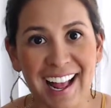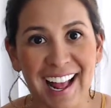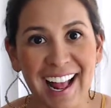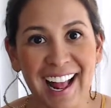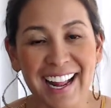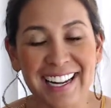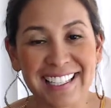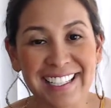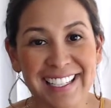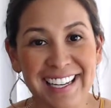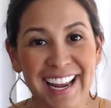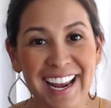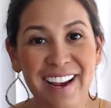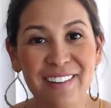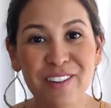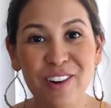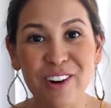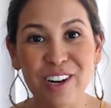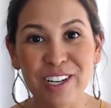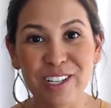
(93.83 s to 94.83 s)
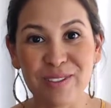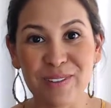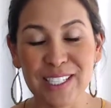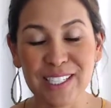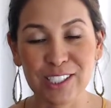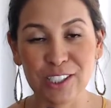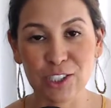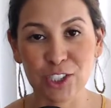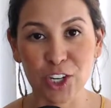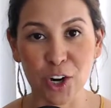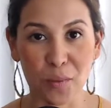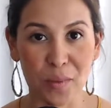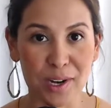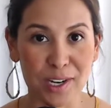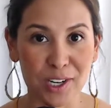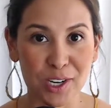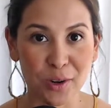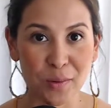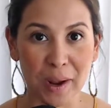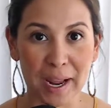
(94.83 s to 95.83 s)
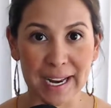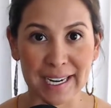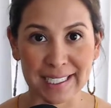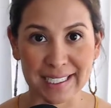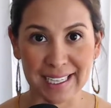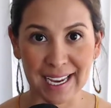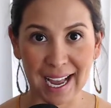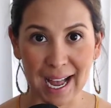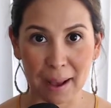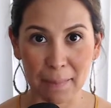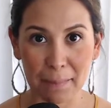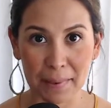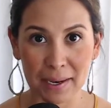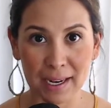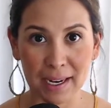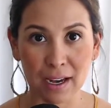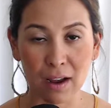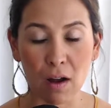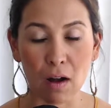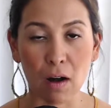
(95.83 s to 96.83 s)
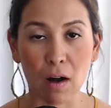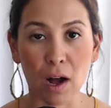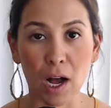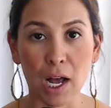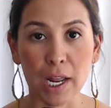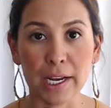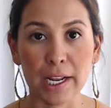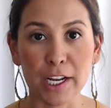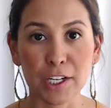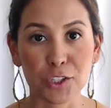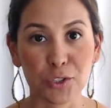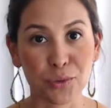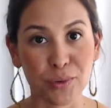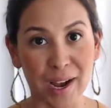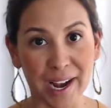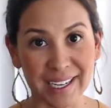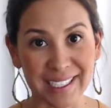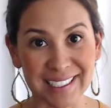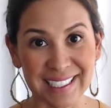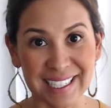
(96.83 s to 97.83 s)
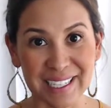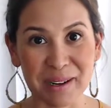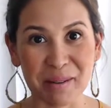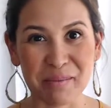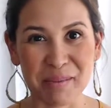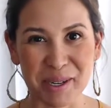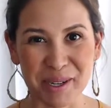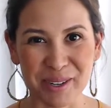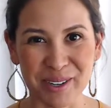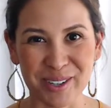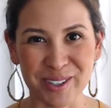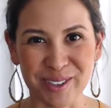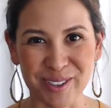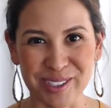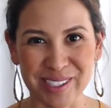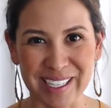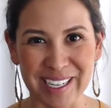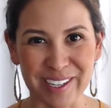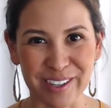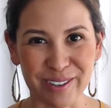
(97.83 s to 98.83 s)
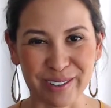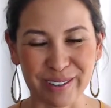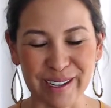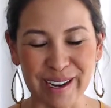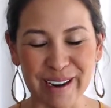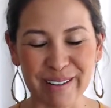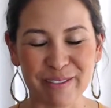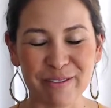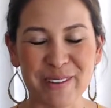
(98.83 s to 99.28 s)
And today I'm going to be showing you a tapping on attracting miracles in your life,